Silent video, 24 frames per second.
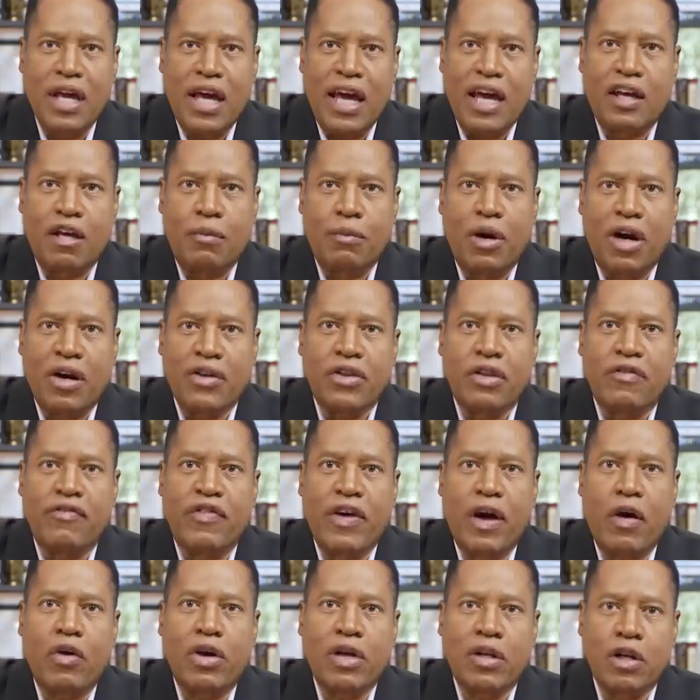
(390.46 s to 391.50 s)
And among the
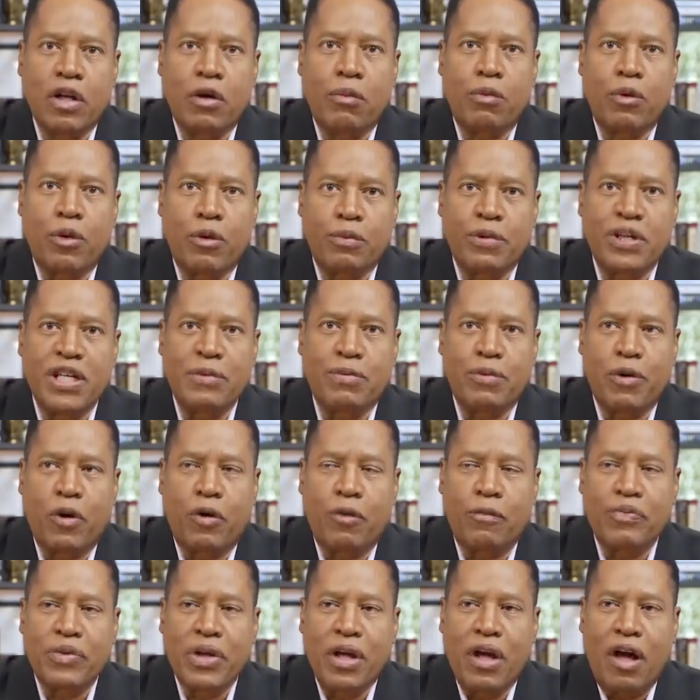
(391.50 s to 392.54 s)
very liberal
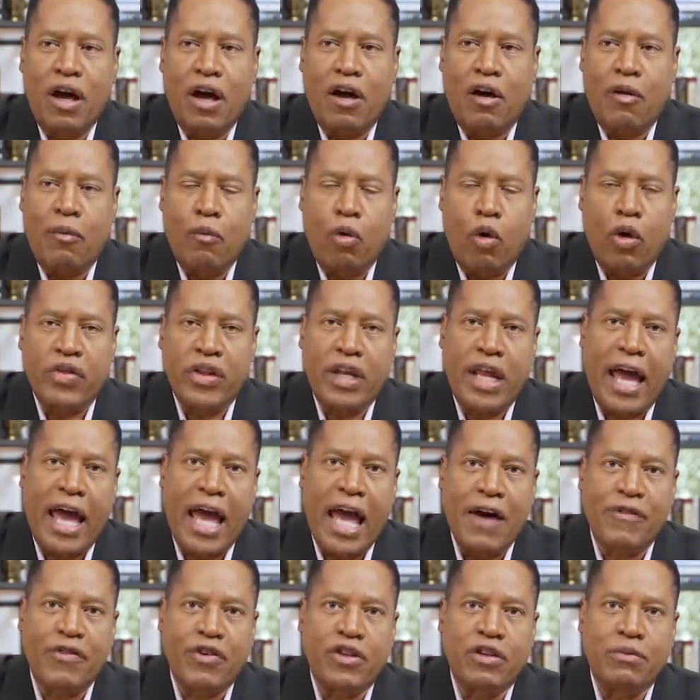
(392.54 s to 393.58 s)
people, more than
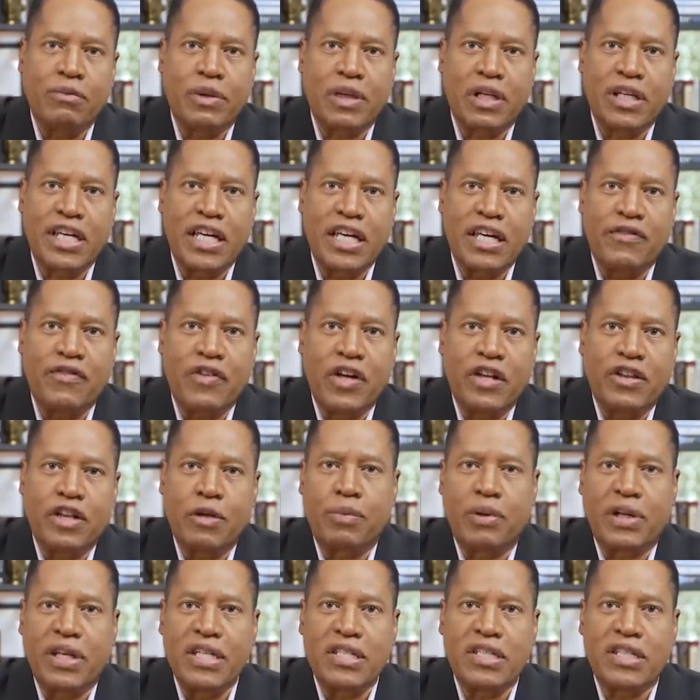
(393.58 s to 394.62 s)
half of them believe the
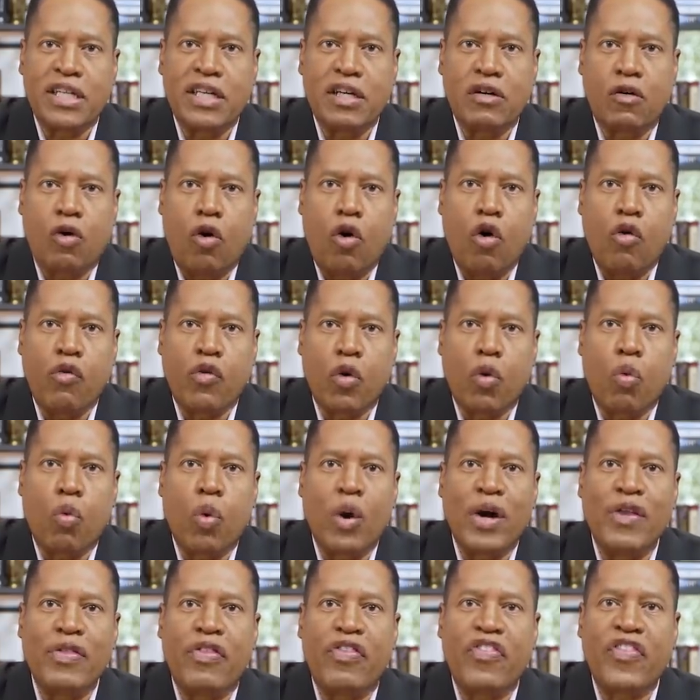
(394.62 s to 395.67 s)
police kill over
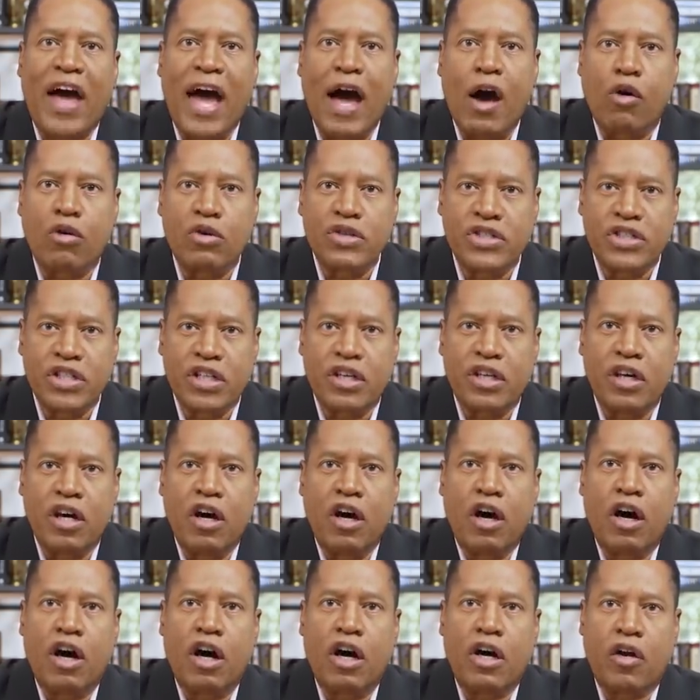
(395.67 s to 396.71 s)
1,000
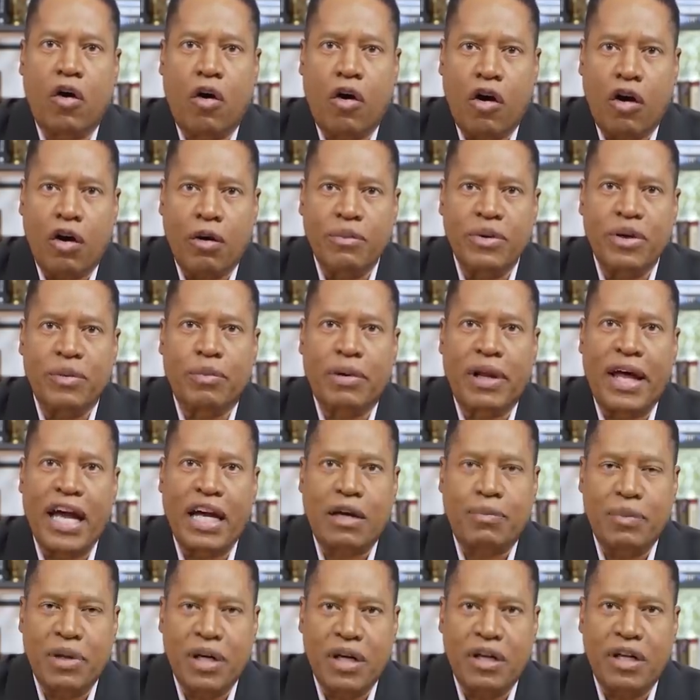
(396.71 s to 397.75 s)
unarmed
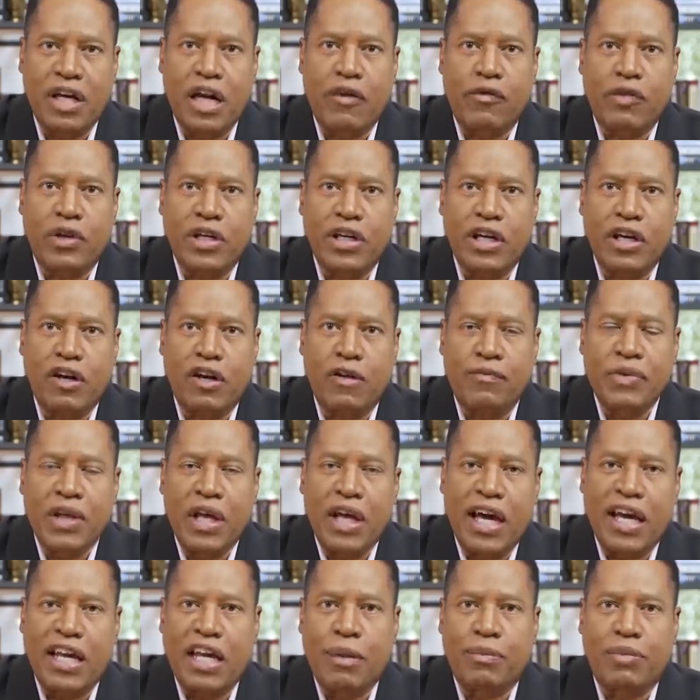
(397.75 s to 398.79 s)
black men every year.
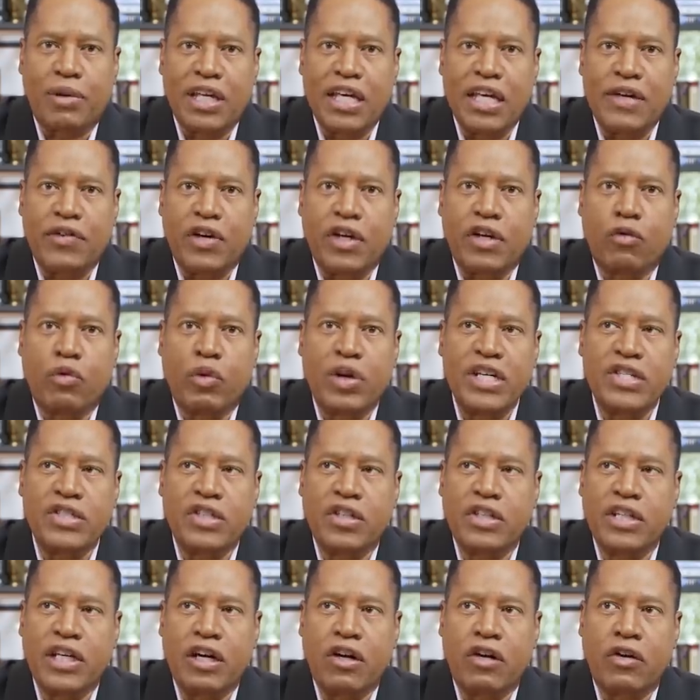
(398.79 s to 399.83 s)
And I believe in a
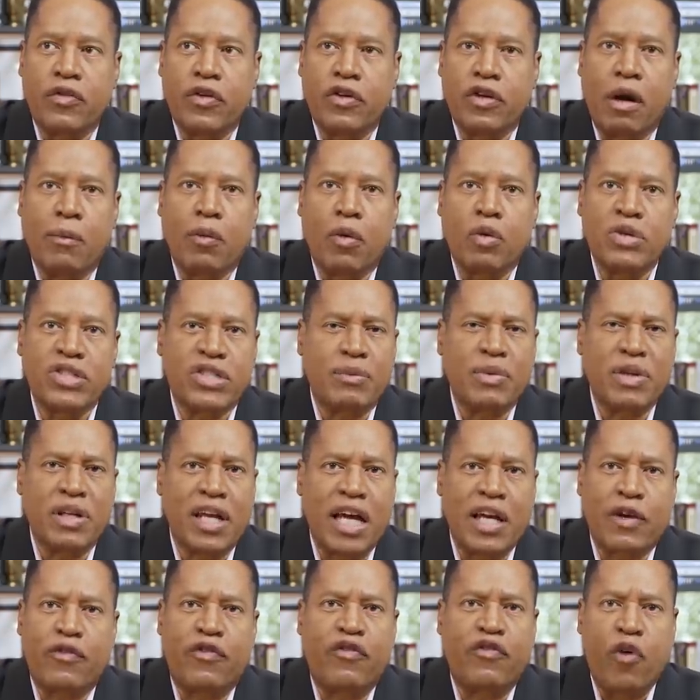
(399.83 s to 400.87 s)
recent year, the number was something
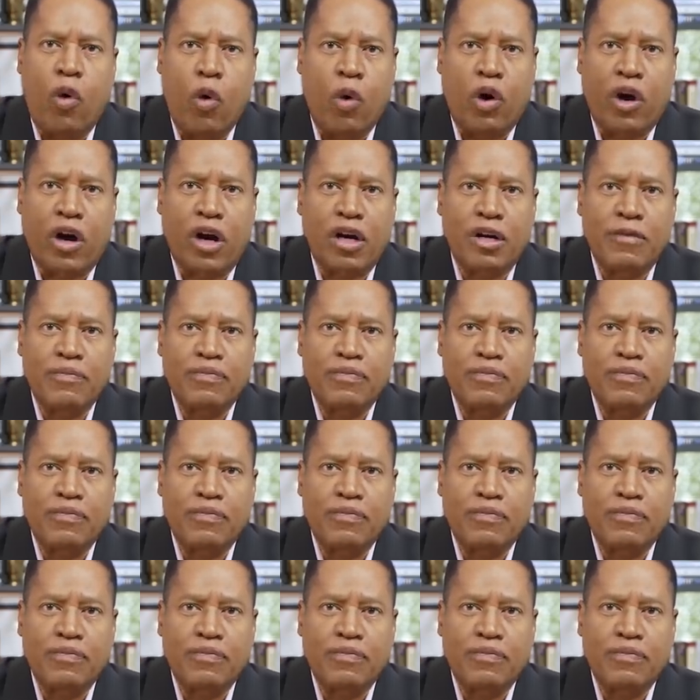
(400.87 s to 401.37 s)
like four.